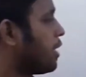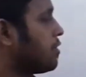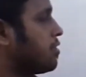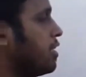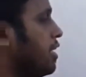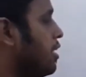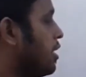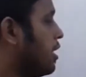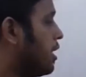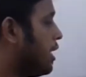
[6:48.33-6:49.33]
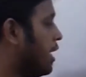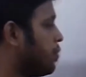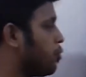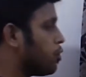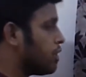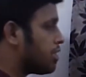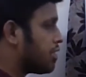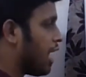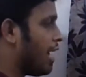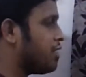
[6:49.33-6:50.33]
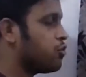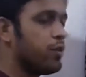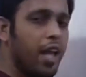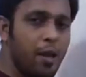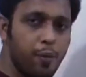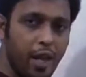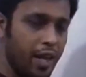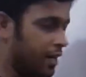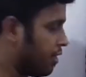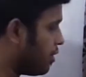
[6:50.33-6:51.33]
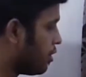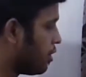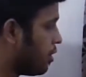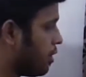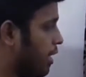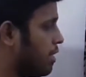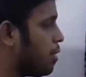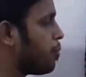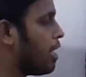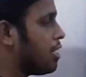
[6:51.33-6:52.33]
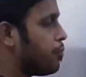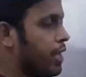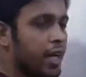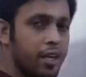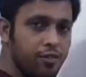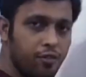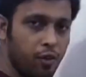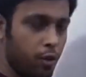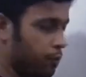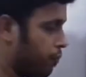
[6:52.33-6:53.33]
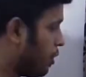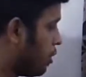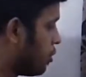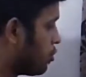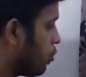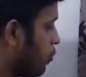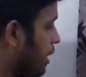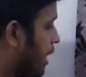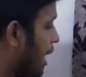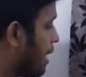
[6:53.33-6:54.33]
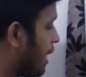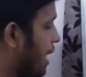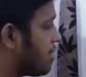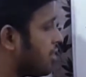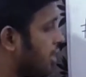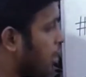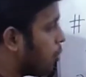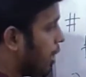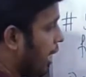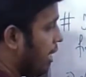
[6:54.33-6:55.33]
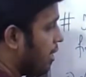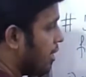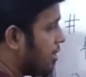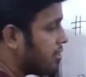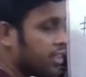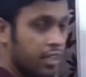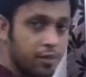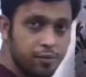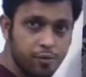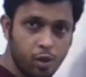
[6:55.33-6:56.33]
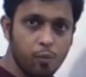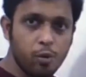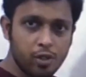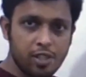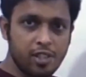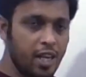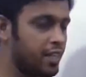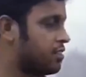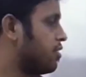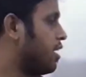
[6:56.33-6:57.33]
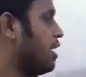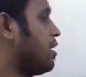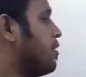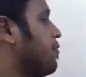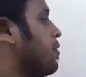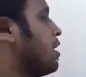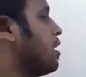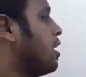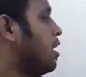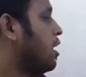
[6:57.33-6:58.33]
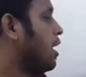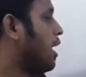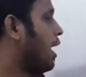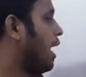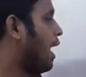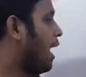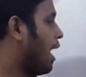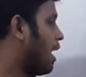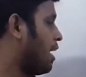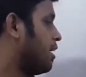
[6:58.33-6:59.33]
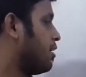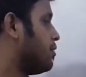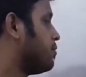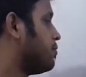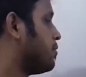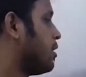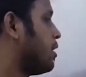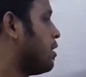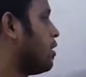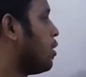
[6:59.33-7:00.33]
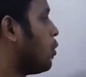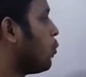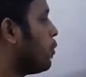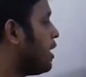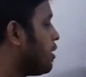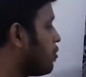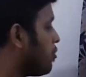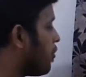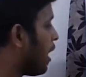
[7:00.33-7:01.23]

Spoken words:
you can see, in both the sides we have n in the multiplicative form. So we can cancel out n easily from both the sides, right? And we need to